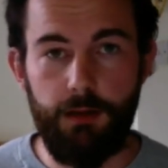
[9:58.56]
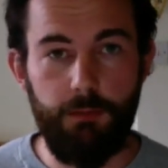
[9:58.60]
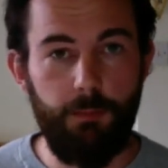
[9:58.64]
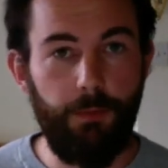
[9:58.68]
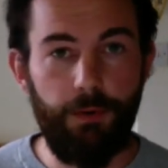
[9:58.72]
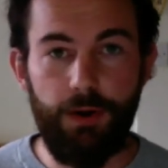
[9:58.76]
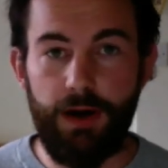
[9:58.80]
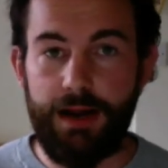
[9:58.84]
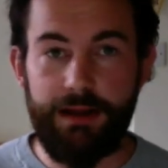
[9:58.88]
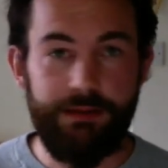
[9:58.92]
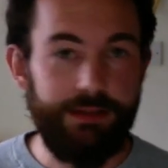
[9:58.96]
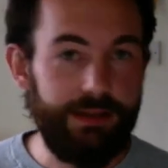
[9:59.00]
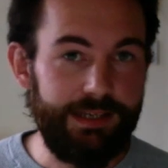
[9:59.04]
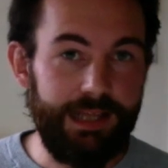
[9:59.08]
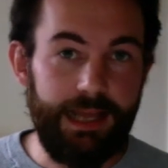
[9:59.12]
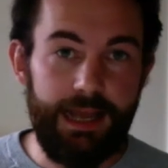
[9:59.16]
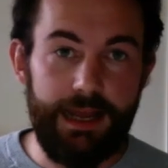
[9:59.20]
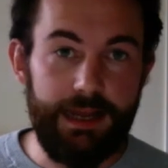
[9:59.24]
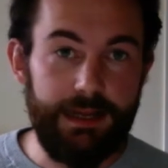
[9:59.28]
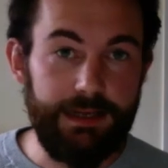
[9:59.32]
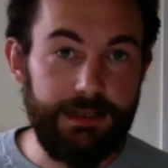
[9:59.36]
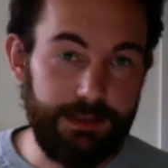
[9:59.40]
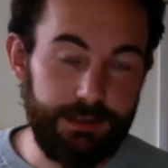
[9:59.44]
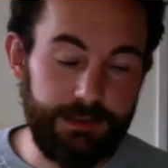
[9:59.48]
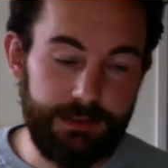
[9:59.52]
pray the
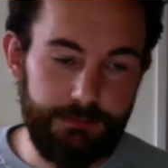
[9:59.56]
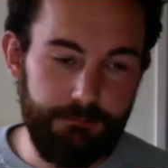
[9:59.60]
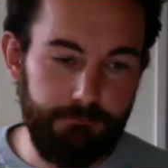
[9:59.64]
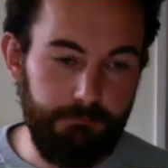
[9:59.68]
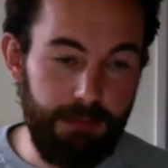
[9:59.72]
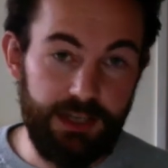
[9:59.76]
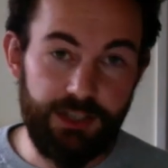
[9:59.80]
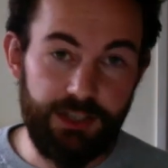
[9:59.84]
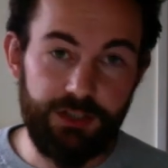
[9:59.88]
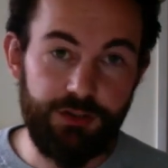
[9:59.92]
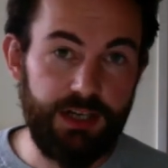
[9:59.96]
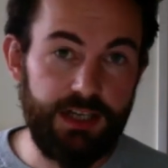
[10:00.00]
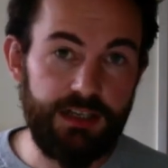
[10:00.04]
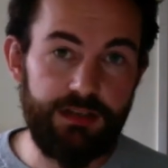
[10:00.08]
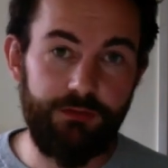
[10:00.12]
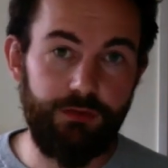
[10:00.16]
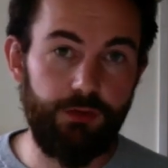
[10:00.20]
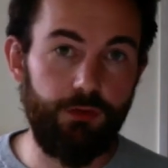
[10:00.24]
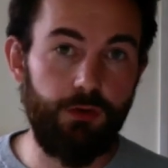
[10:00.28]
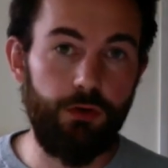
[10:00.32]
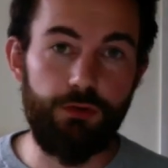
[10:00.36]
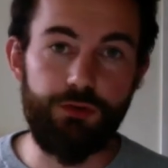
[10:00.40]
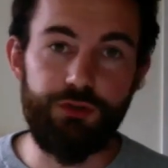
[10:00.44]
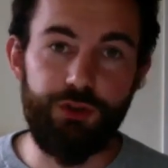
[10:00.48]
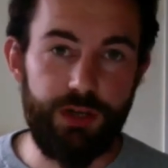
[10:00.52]
day's mysteries of
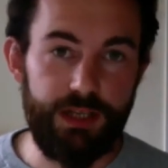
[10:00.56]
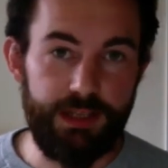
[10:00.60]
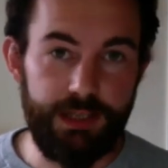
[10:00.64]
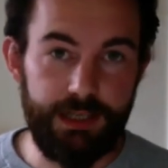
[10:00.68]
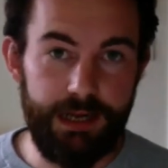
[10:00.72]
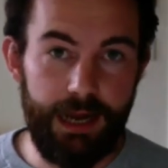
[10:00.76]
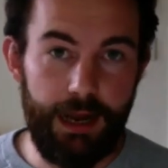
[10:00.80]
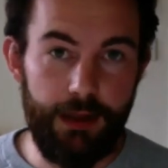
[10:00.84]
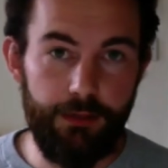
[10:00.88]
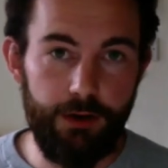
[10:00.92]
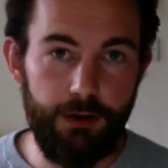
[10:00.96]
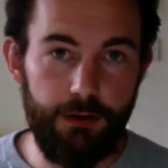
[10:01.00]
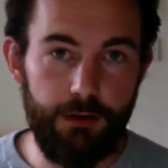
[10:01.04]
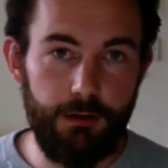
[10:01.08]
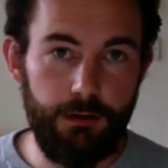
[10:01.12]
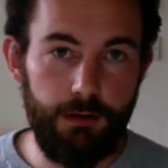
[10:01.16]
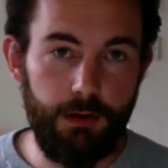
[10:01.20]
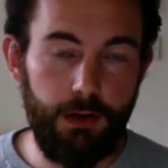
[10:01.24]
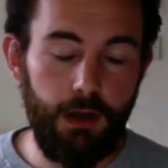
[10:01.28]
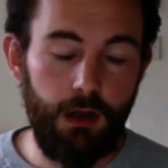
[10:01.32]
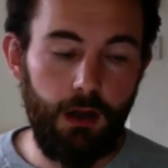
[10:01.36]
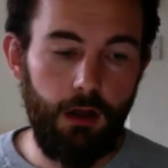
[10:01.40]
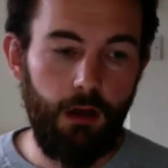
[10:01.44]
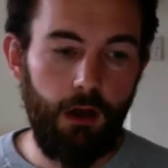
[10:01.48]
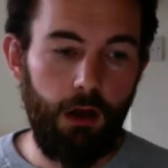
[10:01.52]
the rosary together.
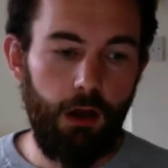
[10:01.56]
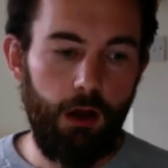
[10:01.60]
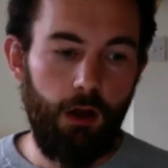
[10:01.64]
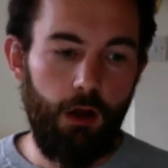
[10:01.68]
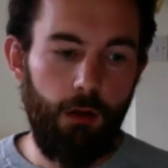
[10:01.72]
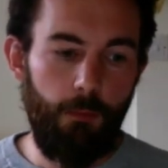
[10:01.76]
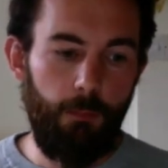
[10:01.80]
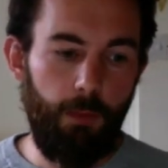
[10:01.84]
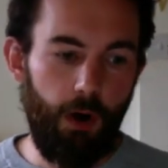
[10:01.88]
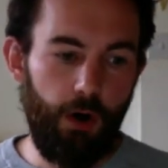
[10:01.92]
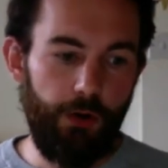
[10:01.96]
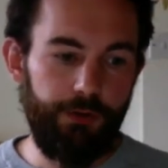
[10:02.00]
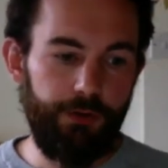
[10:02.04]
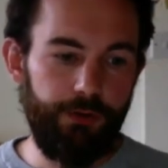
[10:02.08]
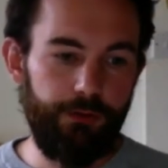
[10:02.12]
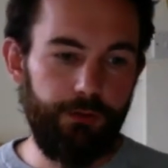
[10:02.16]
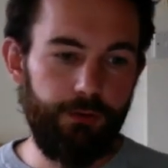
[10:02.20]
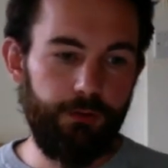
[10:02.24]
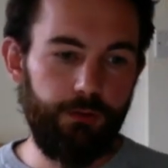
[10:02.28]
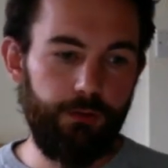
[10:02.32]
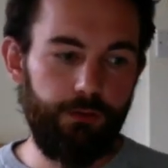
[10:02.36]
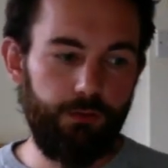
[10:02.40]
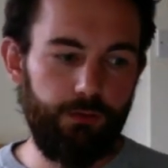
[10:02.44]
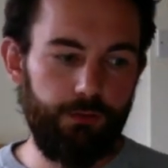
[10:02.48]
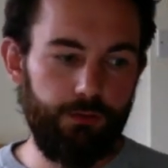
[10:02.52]
But
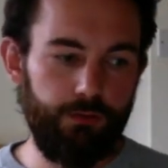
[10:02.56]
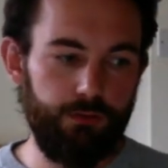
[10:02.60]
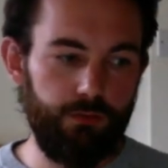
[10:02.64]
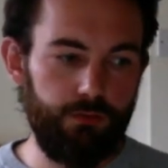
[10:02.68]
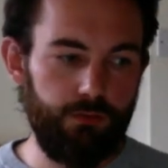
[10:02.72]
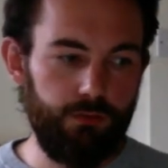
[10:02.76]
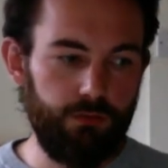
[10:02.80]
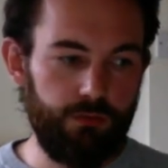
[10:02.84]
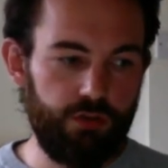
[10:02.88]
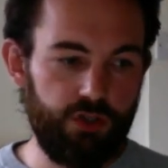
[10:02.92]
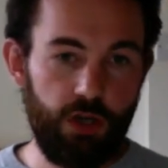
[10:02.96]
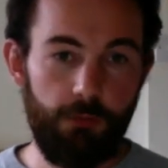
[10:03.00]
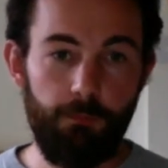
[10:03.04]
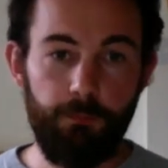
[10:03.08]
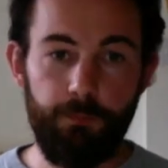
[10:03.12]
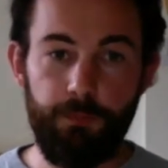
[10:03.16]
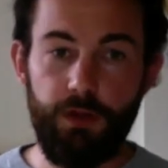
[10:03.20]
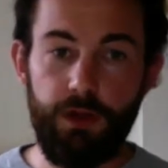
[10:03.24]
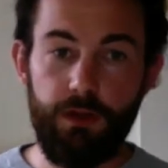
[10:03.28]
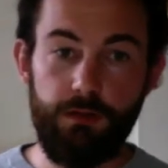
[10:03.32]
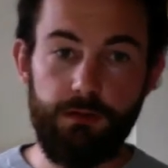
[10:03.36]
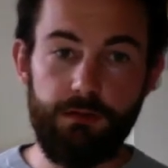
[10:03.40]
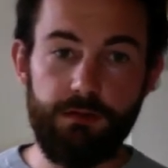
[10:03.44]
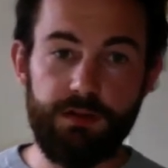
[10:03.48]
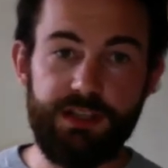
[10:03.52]

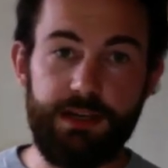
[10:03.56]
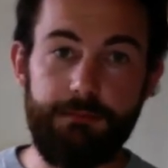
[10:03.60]
something